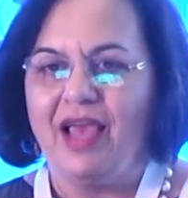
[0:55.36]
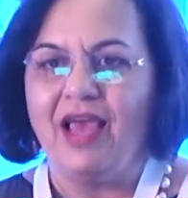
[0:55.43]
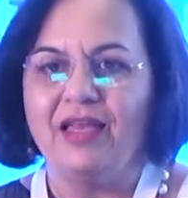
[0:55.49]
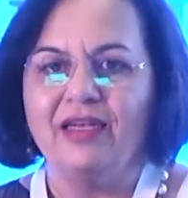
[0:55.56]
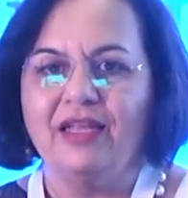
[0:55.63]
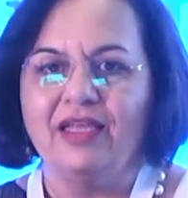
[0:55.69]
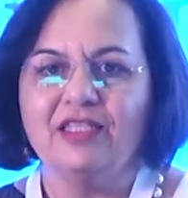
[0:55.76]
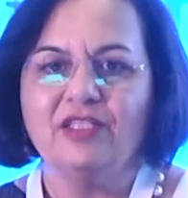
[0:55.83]

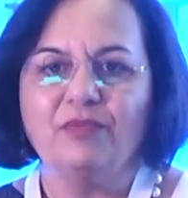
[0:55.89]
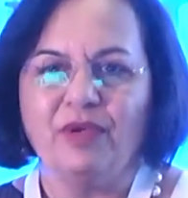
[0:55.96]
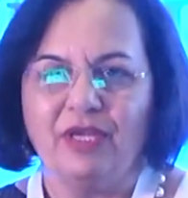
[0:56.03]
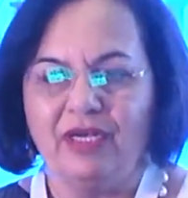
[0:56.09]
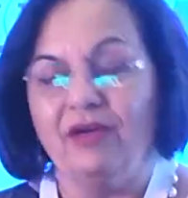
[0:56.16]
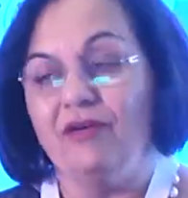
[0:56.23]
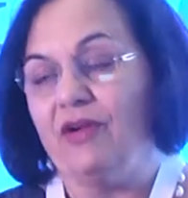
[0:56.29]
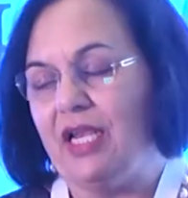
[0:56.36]
and it's
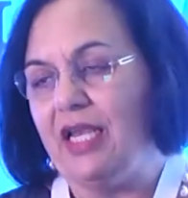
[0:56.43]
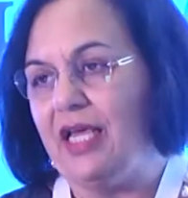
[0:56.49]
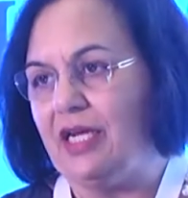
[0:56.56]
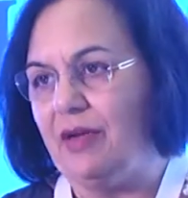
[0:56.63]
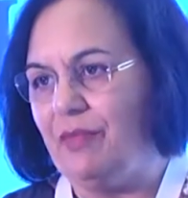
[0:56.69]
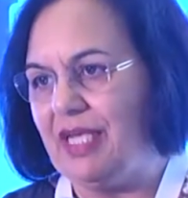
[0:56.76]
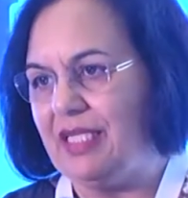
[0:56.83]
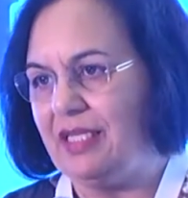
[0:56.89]
been really an
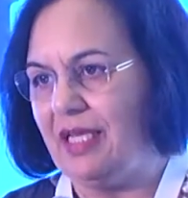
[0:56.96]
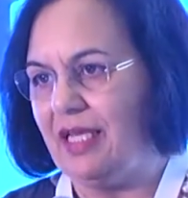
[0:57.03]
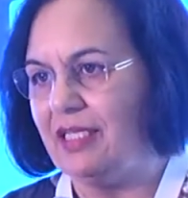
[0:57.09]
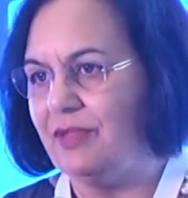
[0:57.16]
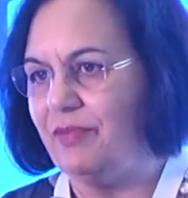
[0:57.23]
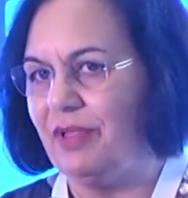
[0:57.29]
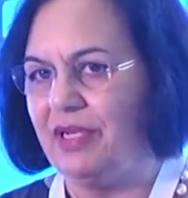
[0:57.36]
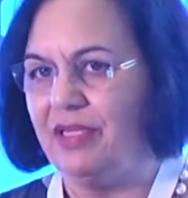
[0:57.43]
amazing
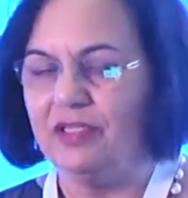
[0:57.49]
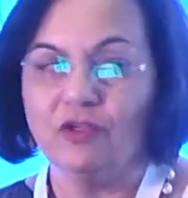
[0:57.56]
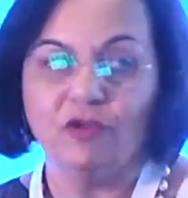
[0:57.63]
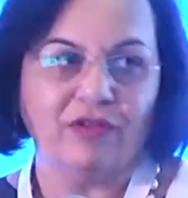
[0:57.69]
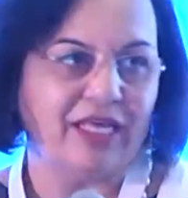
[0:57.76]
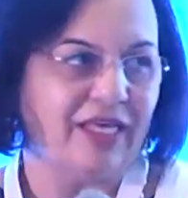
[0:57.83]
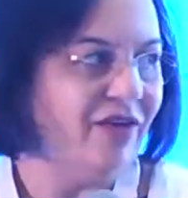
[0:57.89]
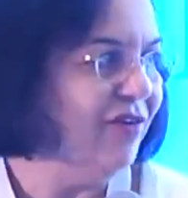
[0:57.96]
experience. So
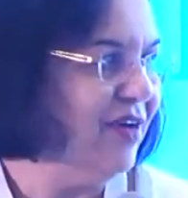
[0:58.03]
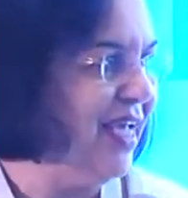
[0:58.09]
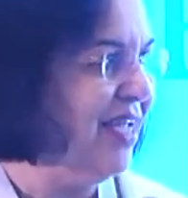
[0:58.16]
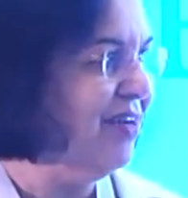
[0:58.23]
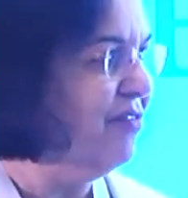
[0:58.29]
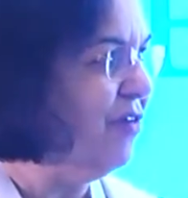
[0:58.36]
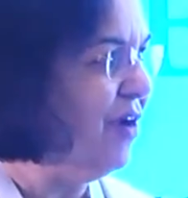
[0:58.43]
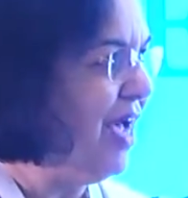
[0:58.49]
thank you
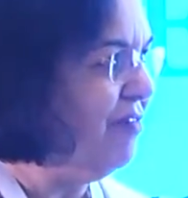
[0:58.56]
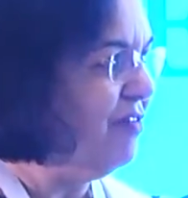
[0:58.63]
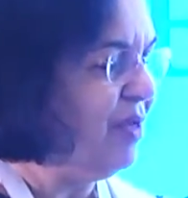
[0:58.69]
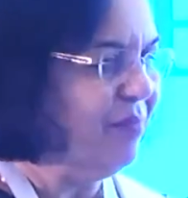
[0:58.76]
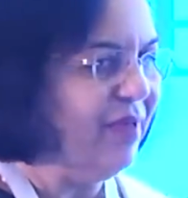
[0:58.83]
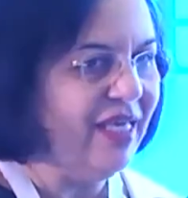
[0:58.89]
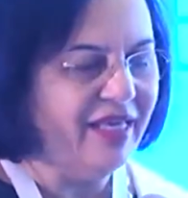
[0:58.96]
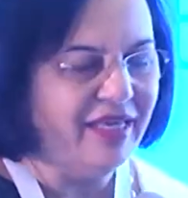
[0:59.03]
again for
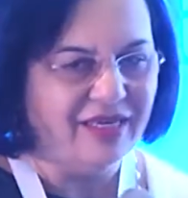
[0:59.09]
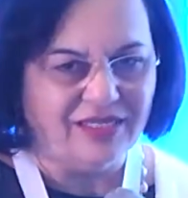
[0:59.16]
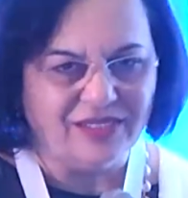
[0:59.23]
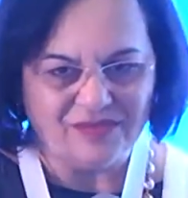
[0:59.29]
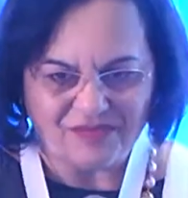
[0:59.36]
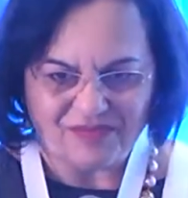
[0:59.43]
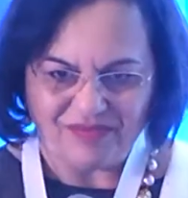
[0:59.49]
having me here.